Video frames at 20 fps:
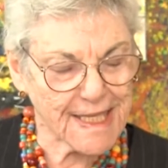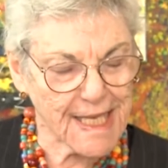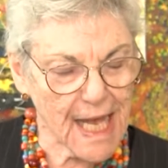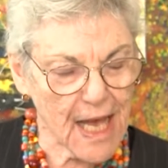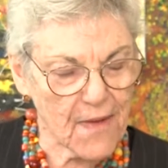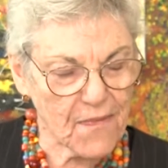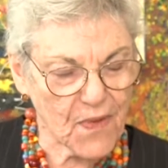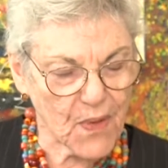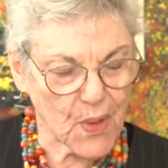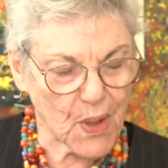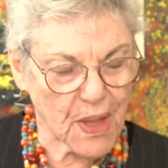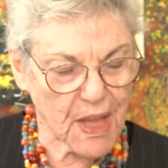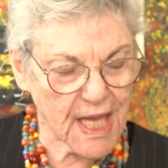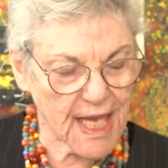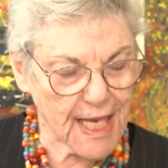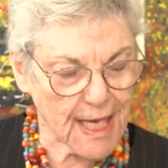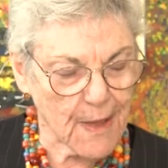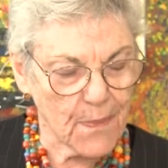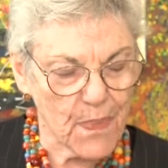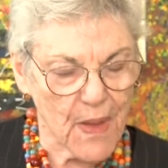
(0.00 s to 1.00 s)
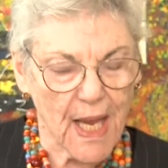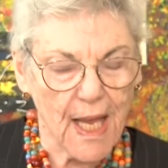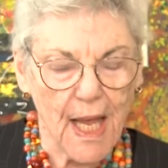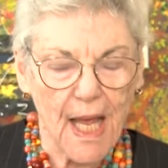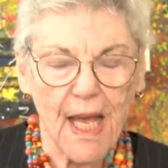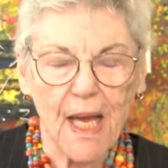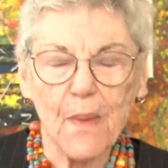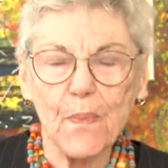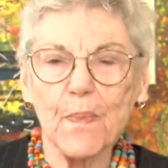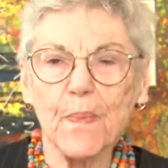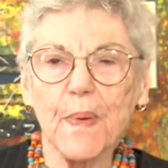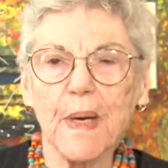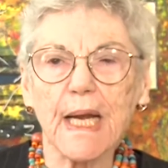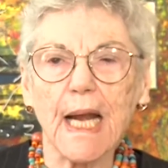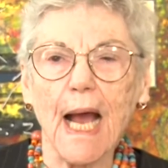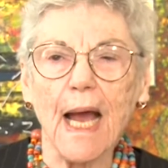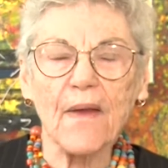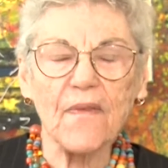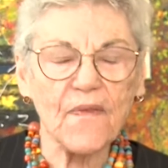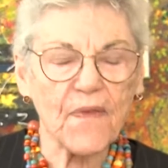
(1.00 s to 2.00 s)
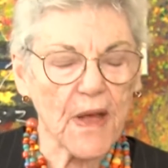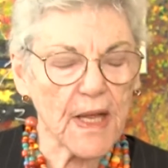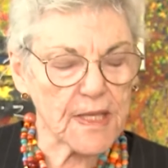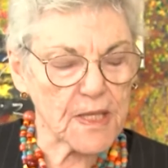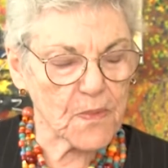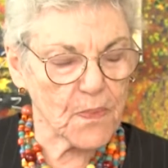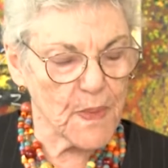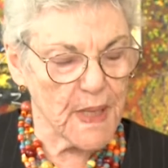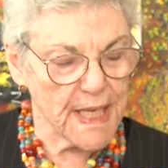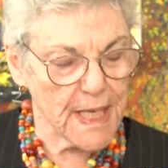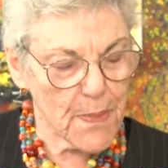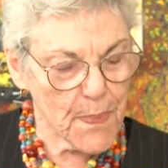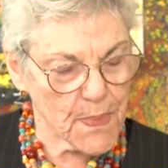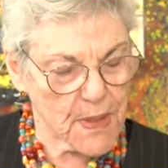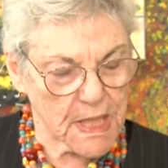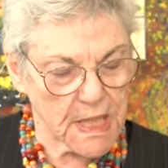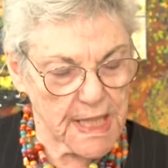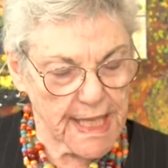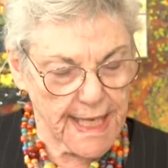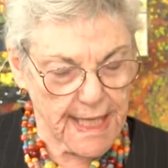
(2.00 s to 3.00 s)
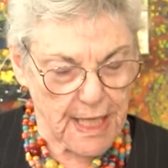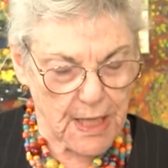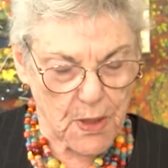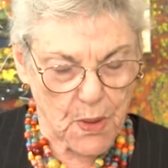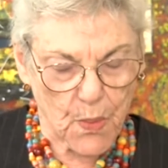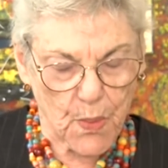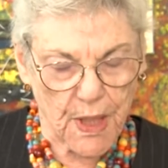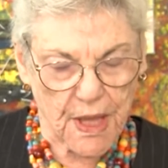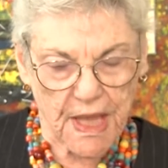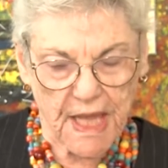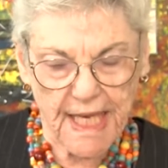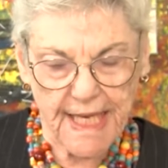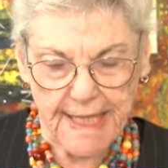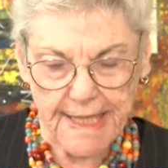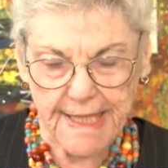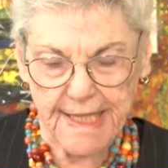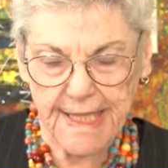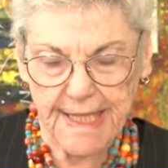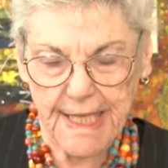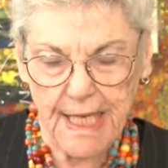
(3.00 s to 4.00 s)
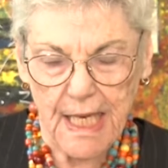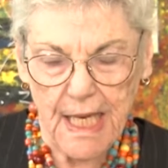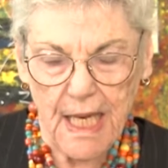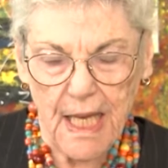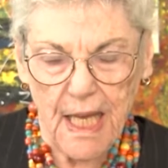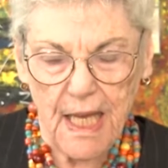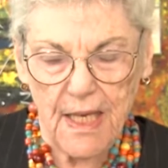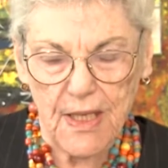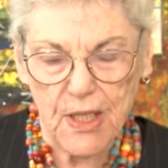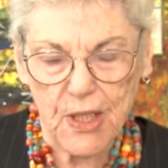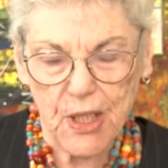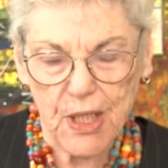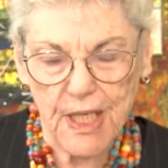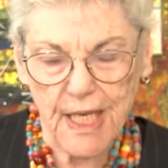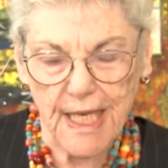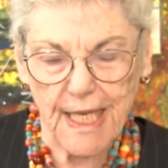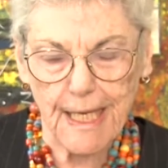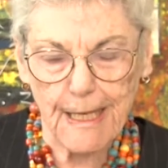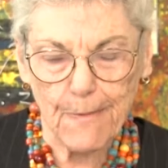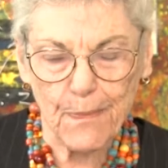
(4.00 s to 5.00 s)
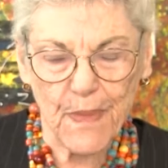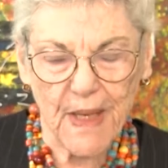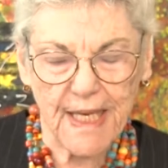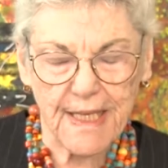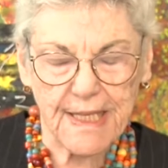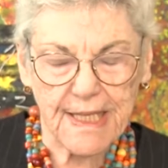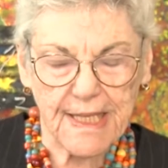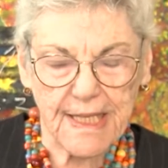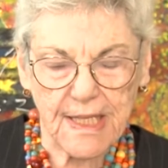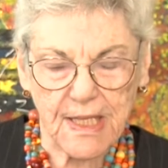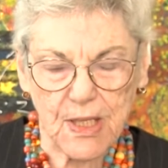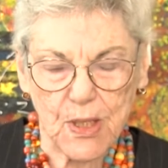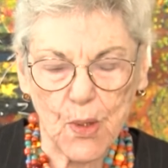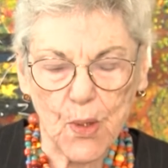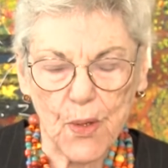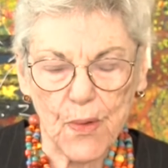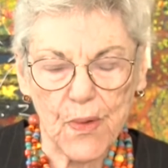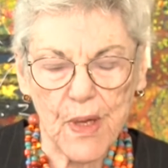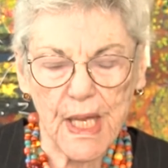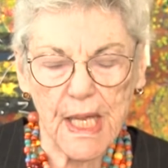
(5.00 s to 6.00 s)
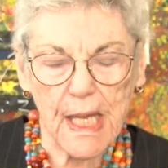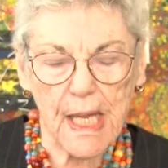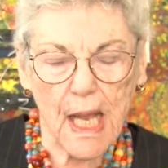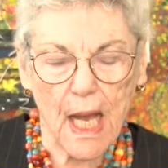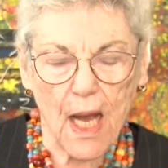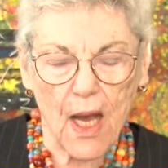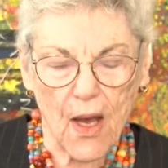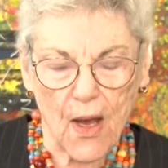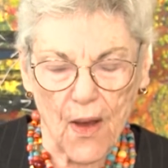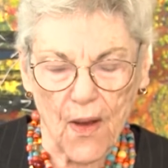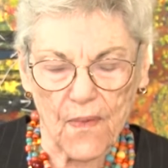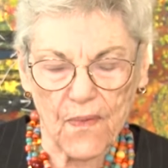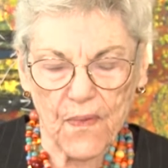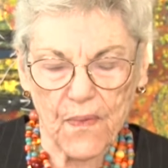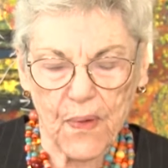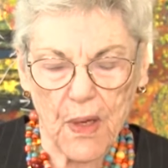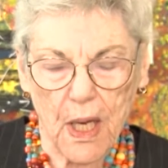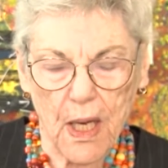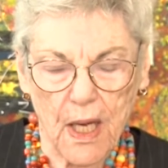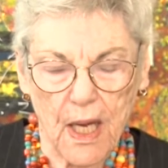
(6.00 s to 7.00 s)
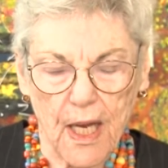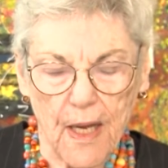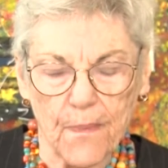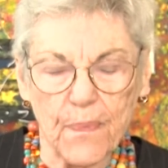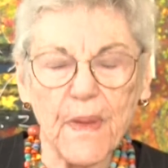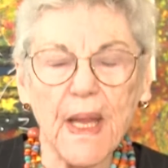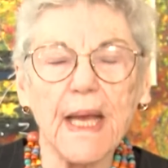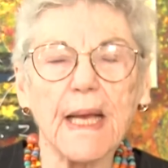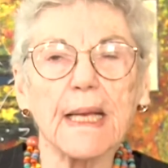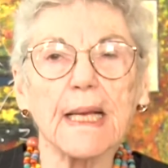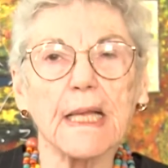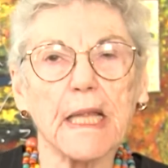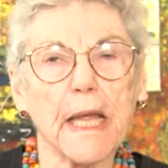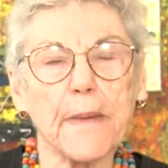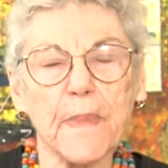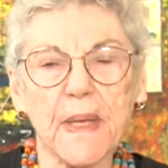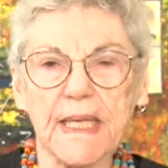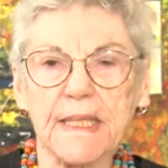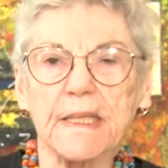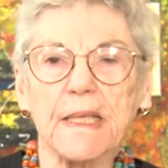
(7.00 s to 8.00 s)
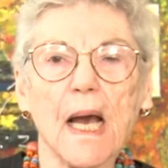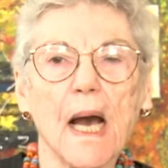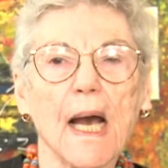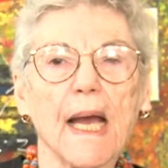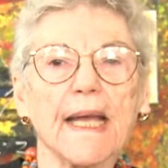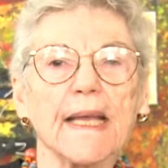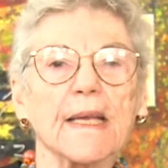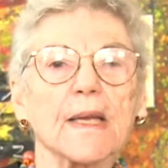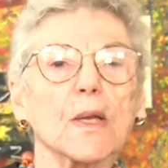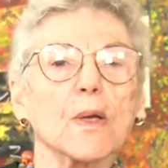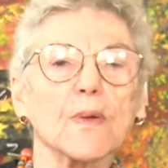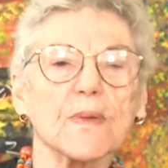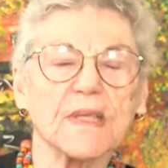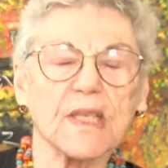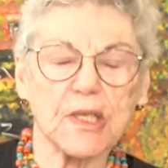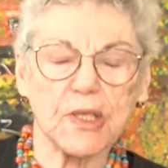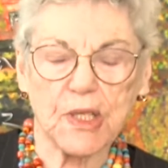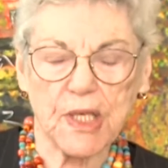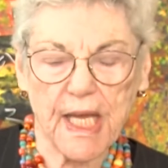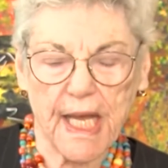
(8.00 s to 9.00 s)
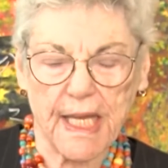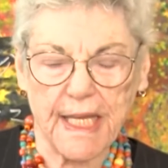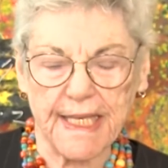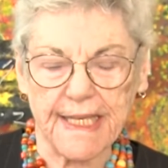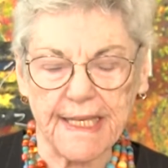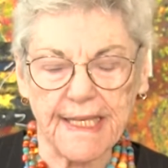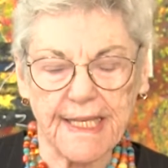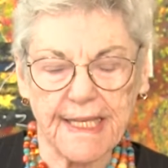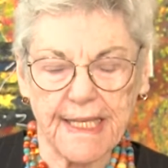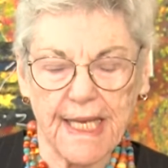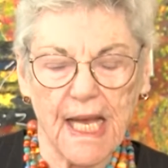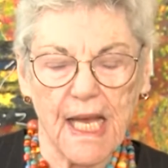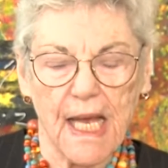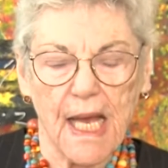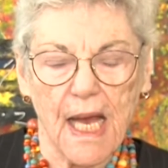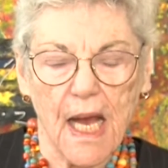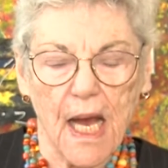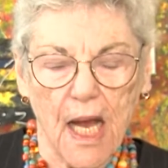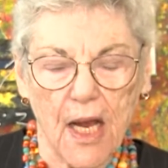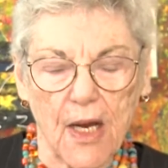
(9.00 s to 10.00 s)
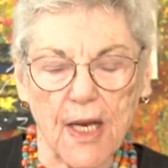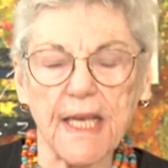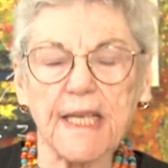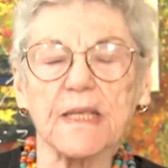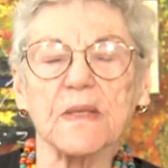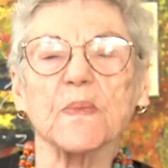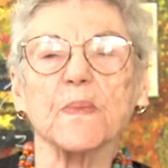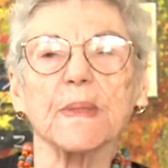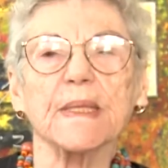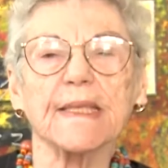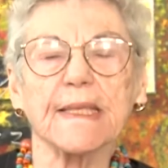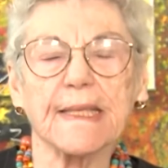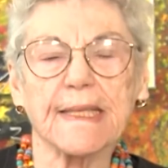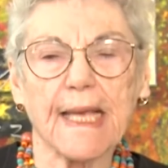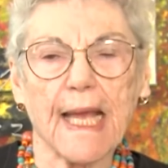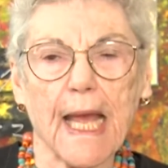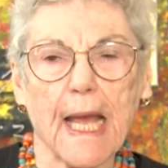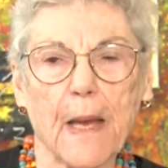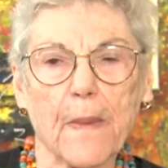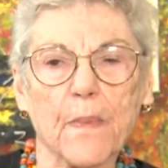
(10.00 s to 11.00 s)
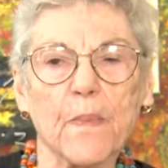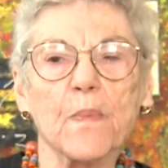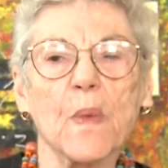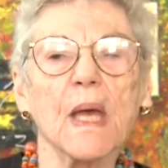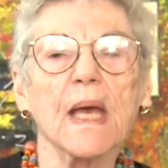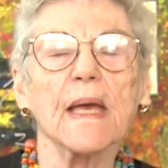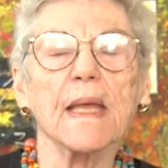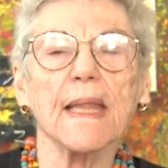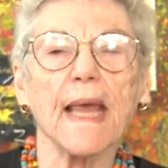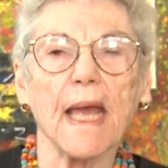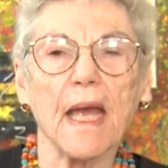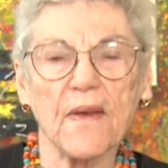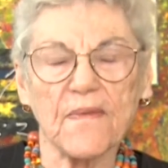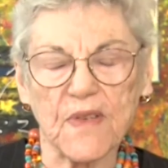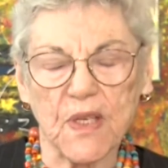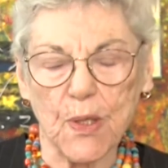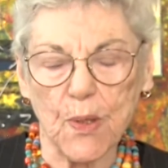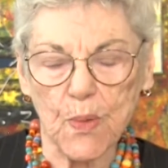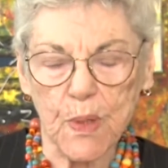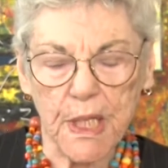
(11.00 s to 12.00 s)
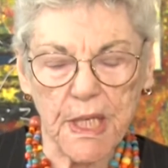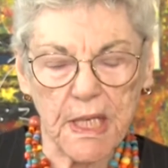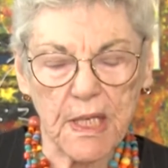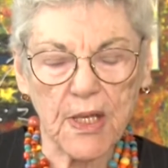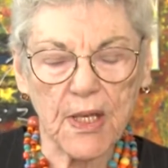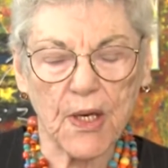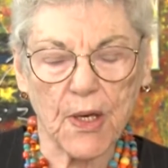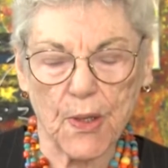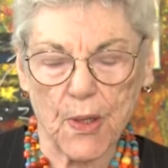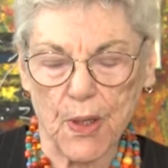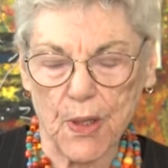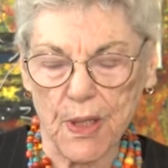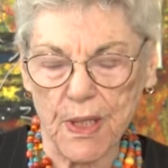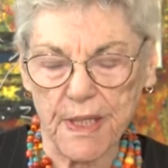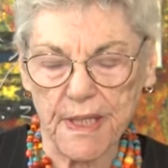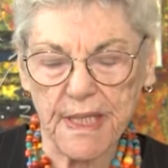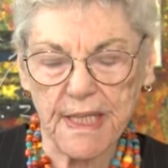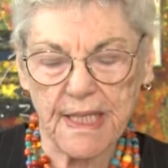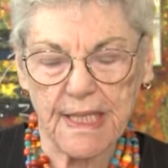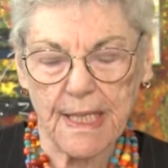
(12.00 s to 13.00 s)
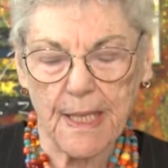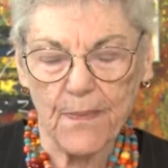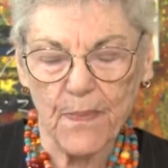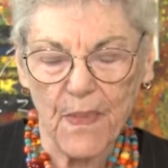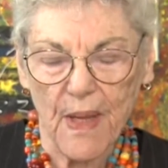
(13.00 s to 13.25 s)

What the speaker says: to everything, but I felt manipulated with this. It's the story of Clementine, who's a cellist, her husband Sam. They have 2 little girls,